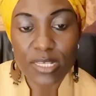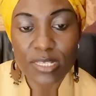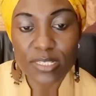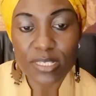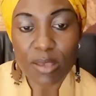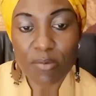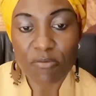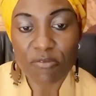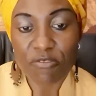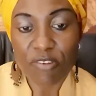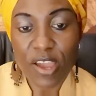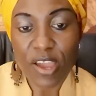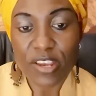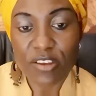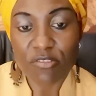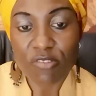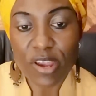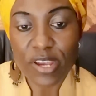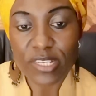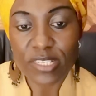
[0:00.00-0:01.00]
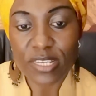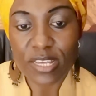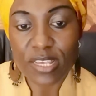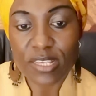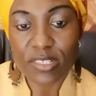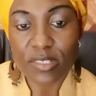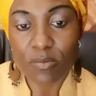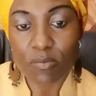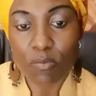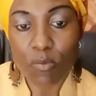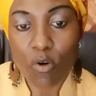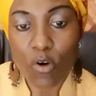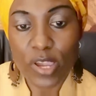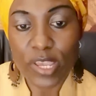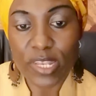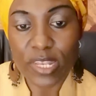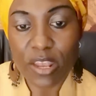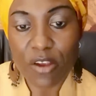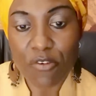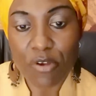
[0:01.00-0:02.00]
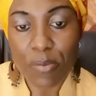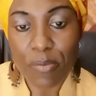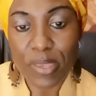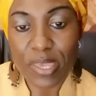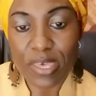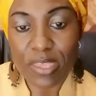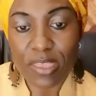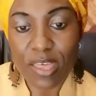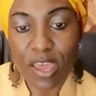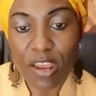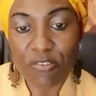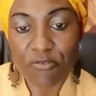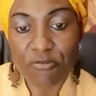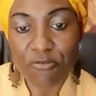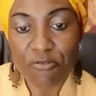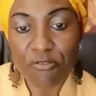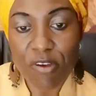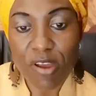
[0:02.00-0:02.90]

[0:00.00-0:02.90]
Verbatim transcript: some fine writers, more in Arabic than,